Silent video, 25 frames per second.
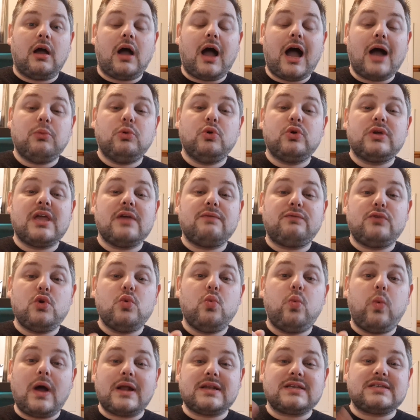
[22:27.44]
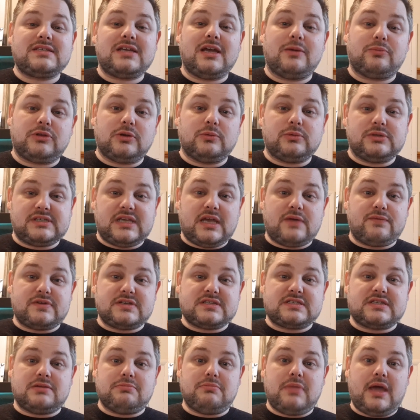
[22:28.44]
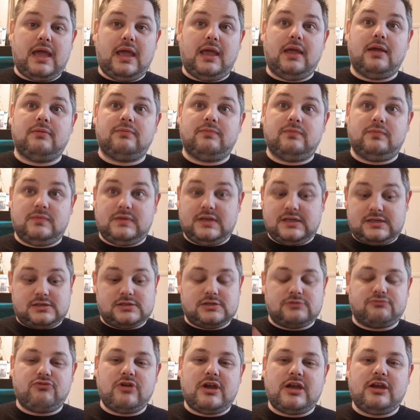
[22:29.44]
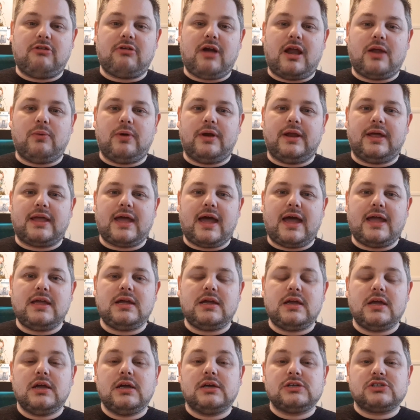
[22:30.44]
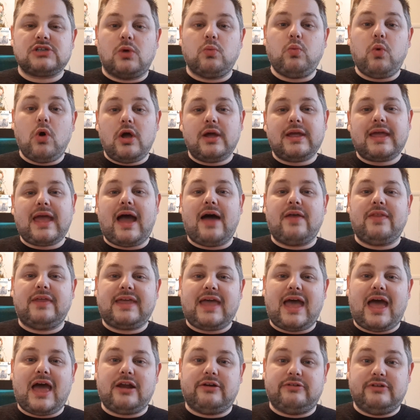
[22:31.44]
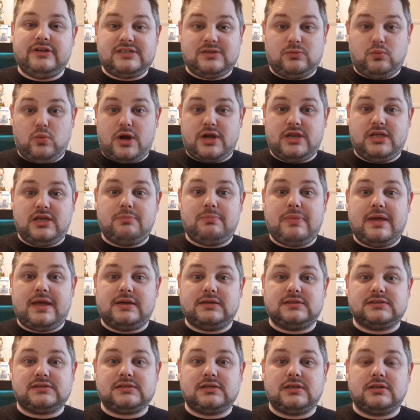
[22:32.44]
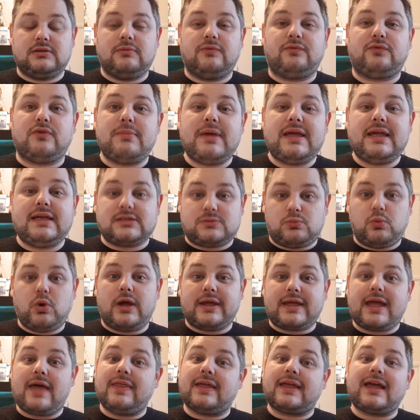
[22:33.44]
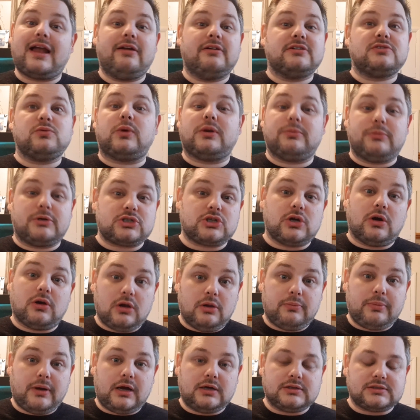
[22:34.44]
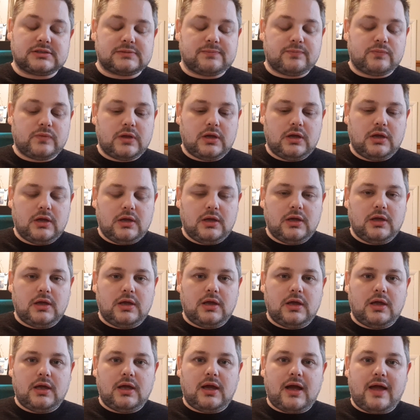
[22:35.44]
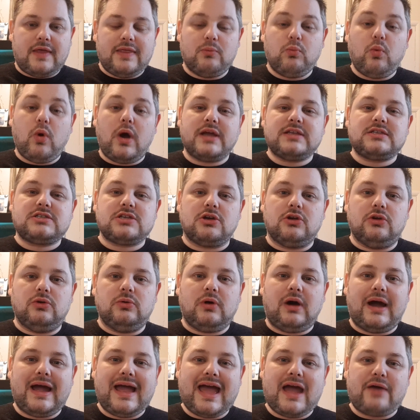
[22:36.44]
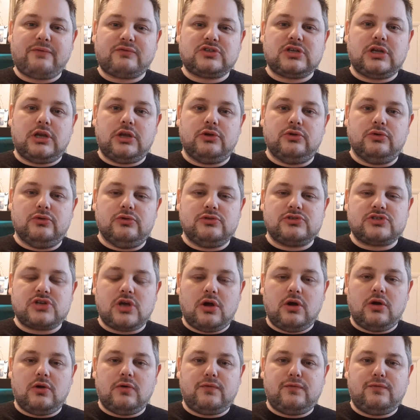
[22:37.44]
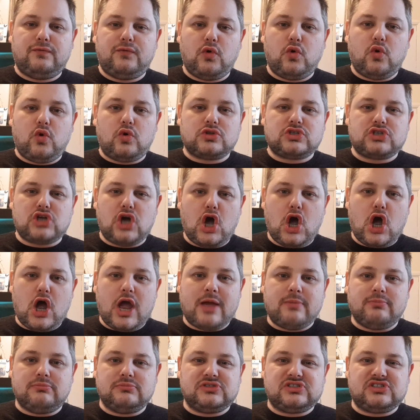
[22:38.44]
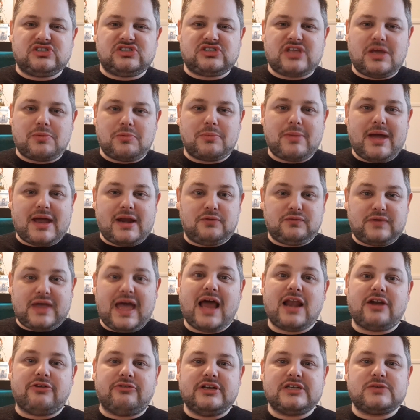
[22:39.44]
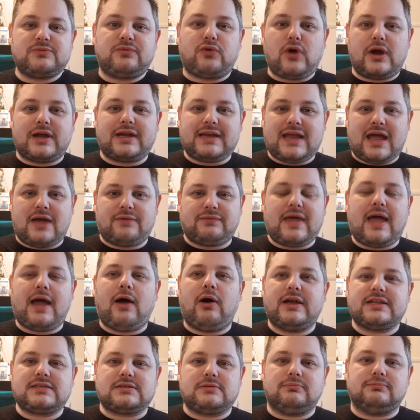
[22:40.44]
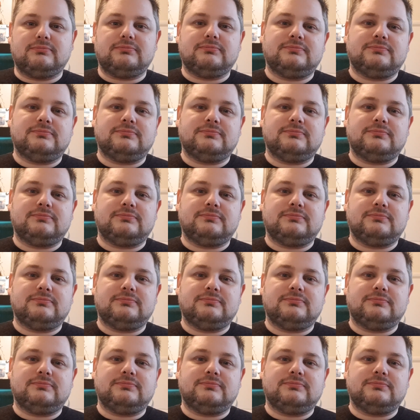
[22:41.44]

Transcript: I will give you one tip that was given to me. This is a really great one, okay? So work out the calories in one of your beers. For me, it's work out the calories in one of my chocolate bars. And then what I do, I have to lose 4 times them amount of calories before I can have that item.